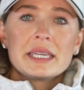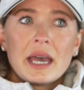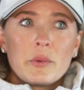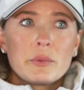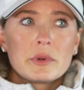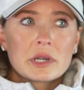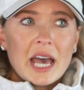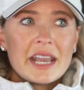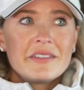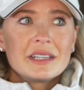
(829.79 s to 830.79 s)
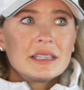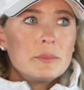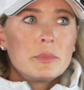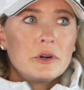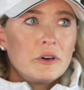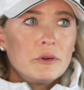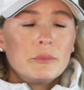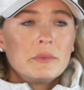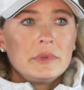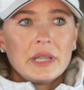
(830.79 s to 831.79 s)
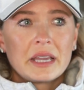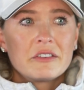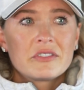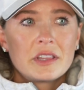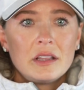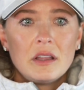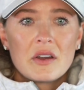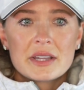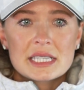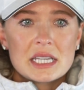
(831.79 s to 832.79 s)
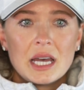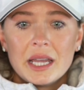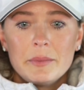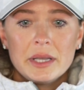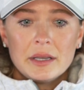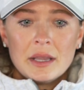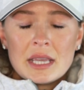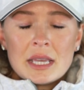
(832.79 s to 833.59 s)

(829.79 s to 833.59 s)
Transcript: Yeah, we were kind of in limbo like for the longest time, and